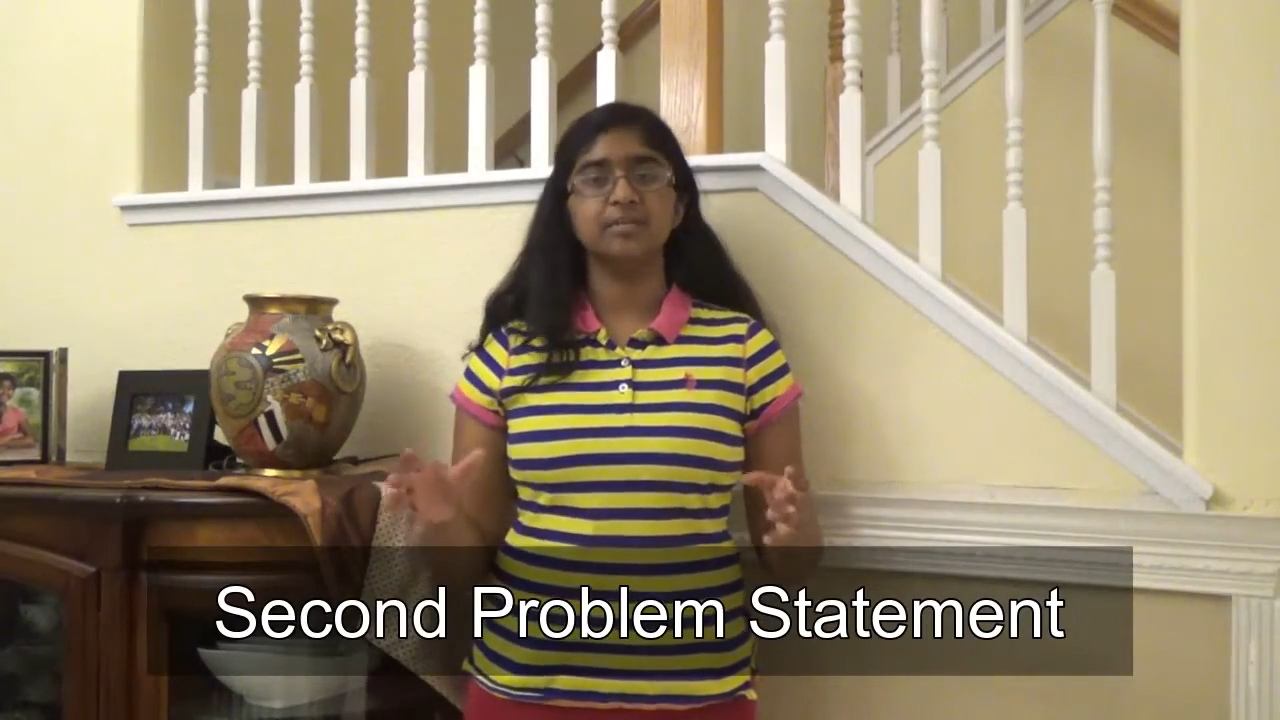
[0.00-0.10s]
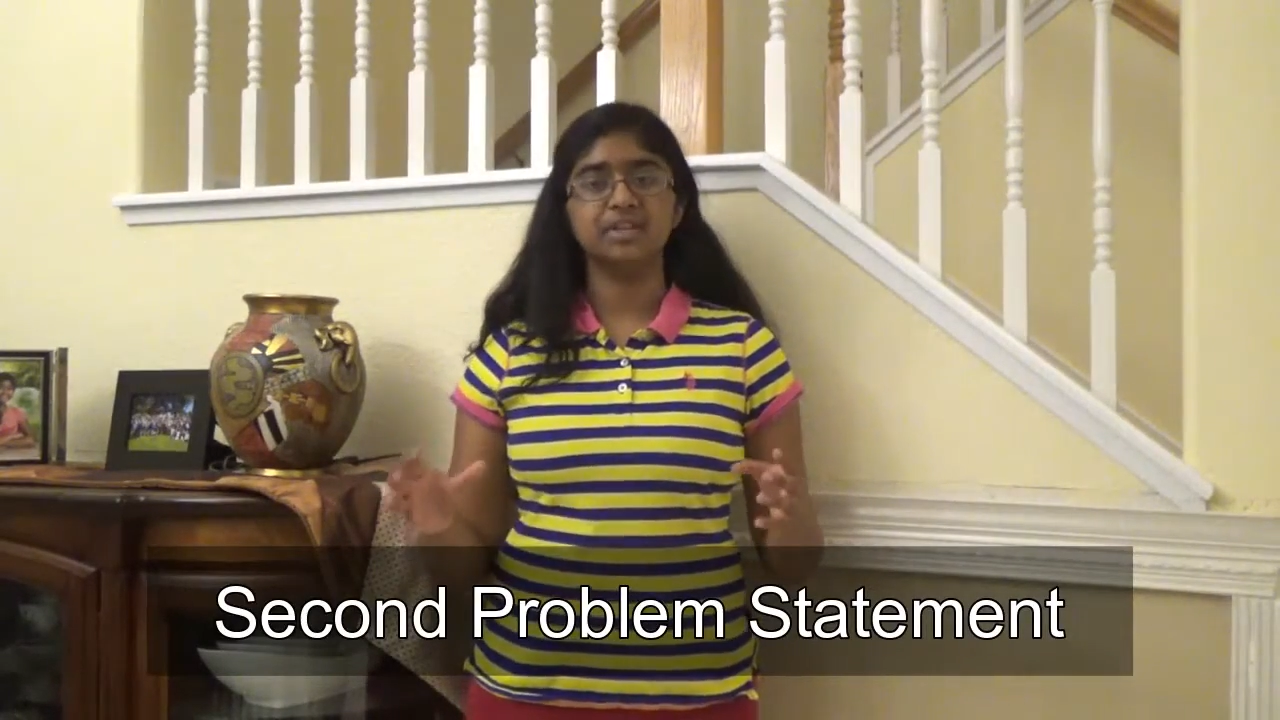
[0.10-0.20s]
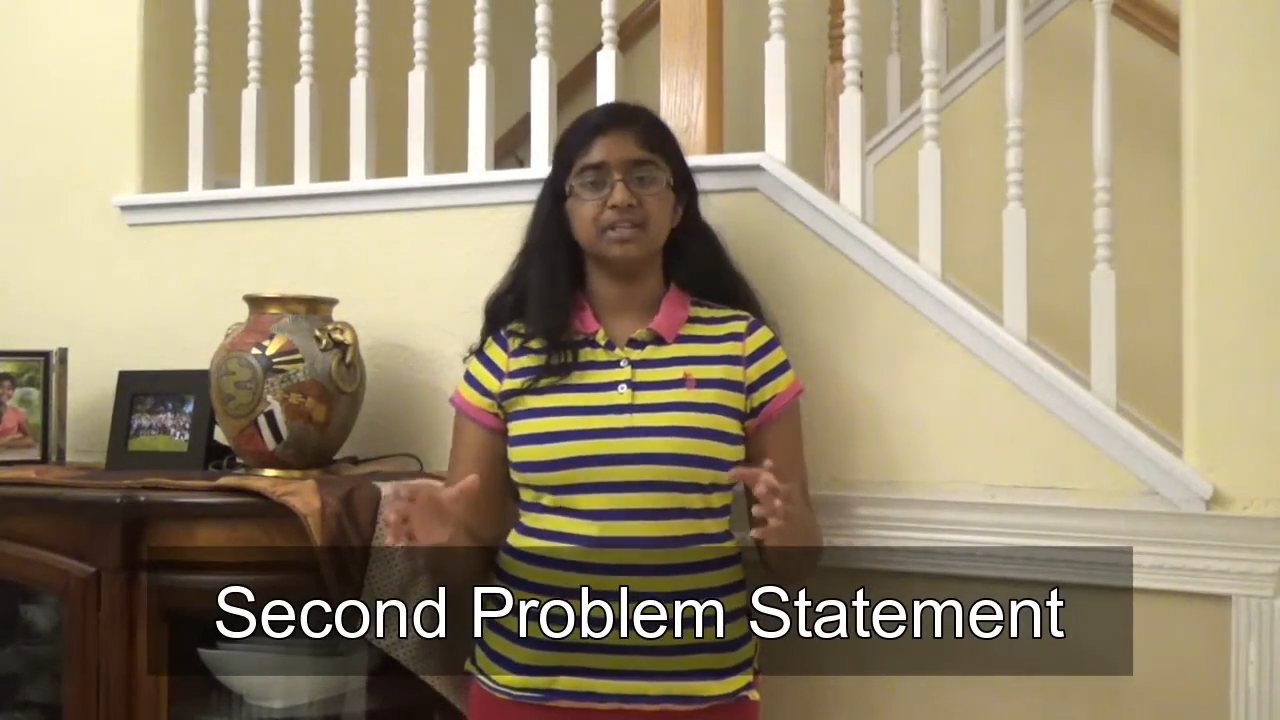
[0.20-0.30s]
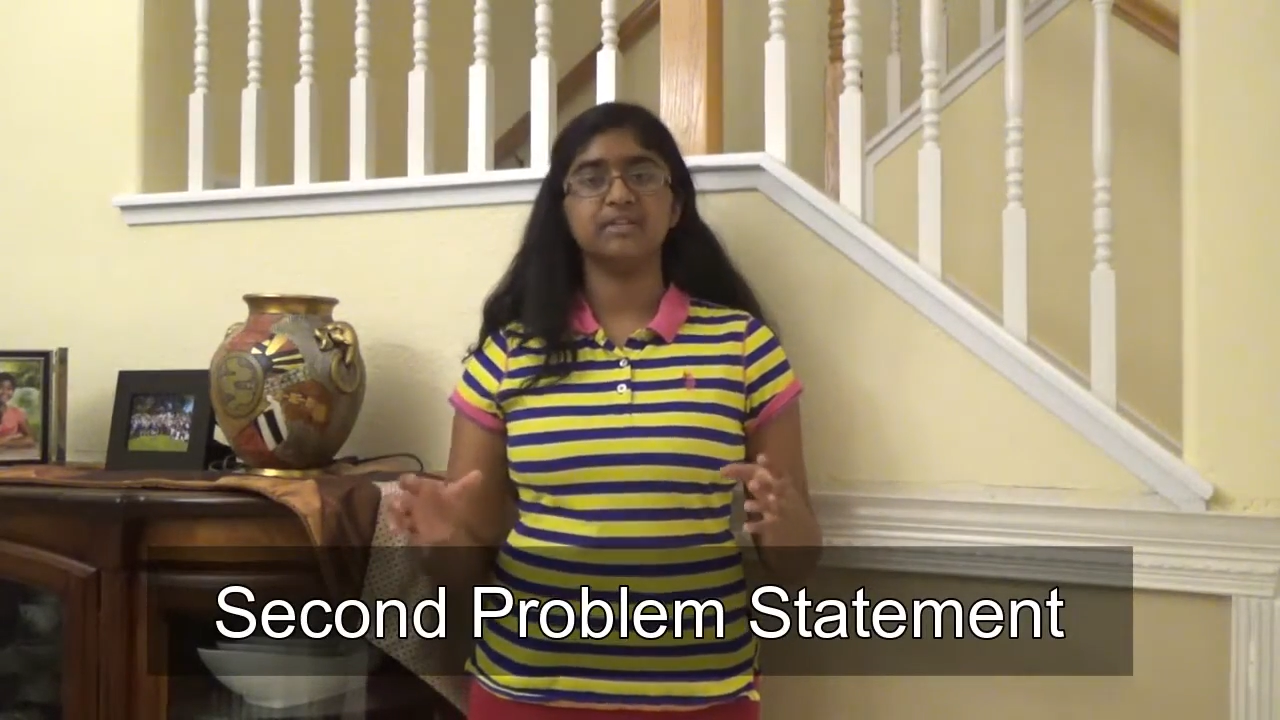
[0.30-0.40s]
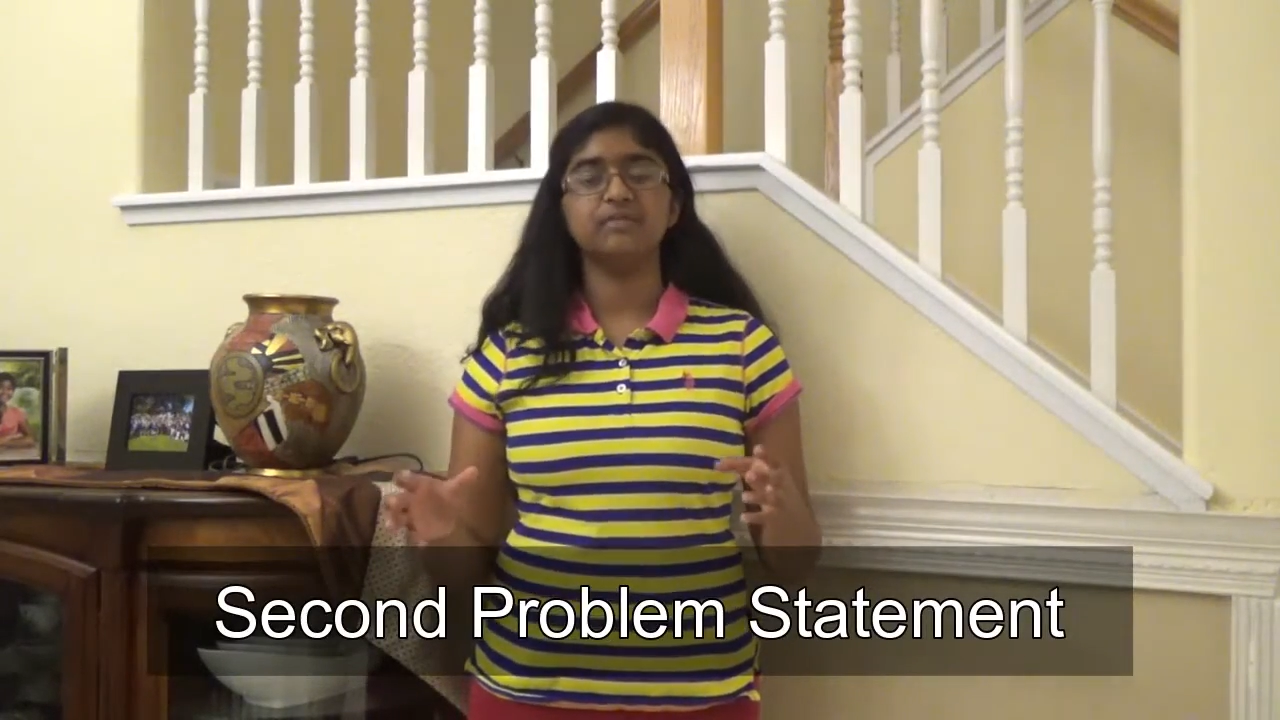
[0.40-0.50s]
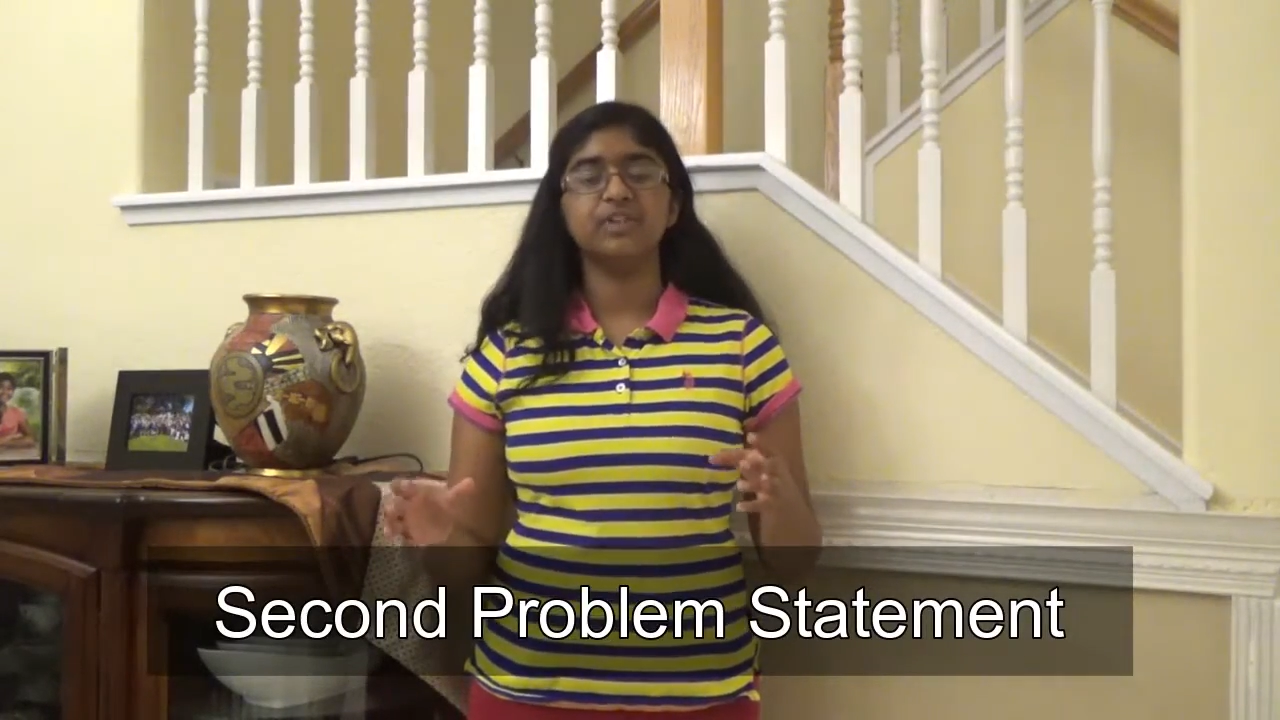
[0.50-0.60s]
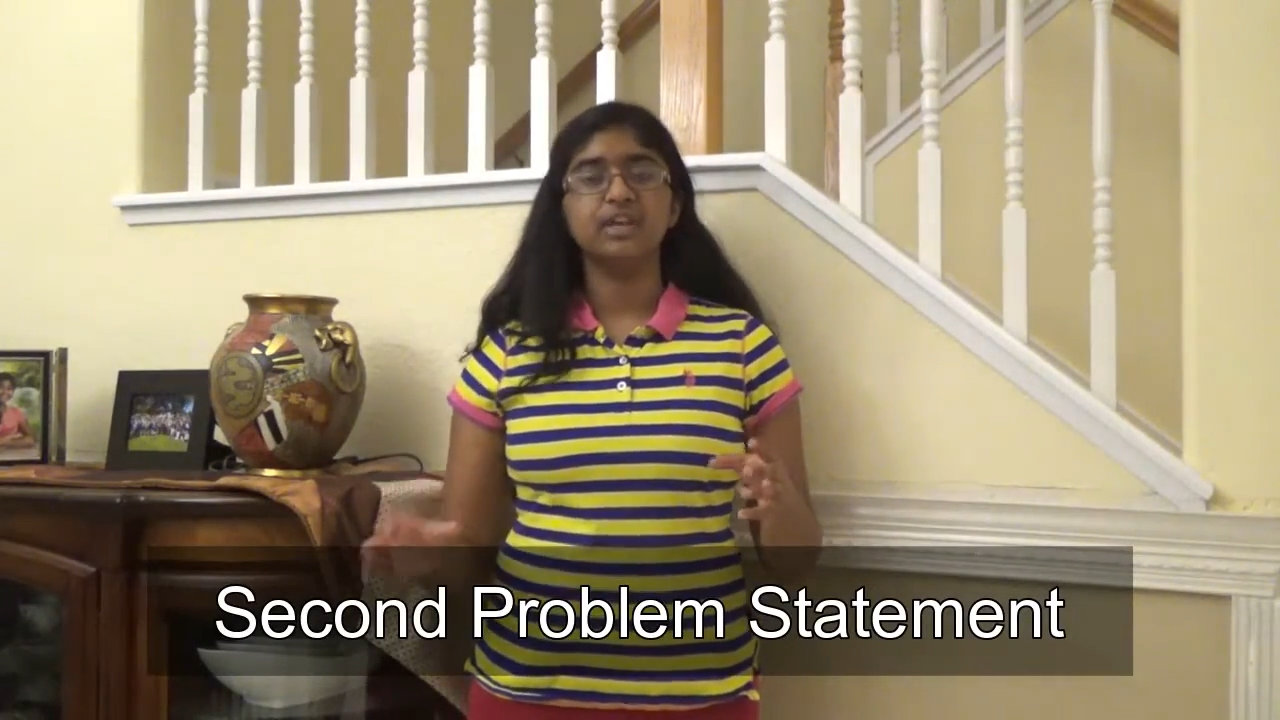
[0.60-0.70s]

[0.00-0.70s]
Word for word: community.